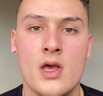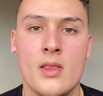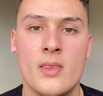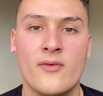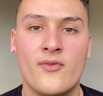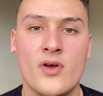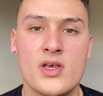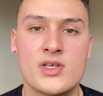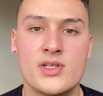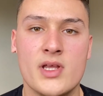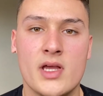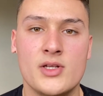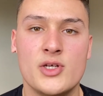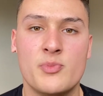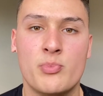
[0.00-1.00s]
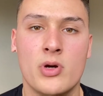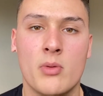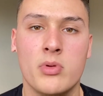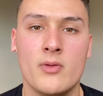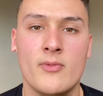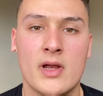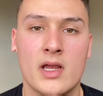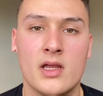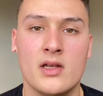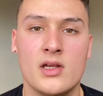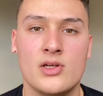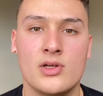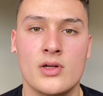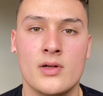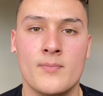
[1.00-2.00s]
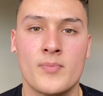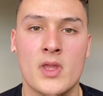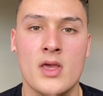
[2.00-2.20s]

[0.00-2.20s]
The first stage is problem recognition.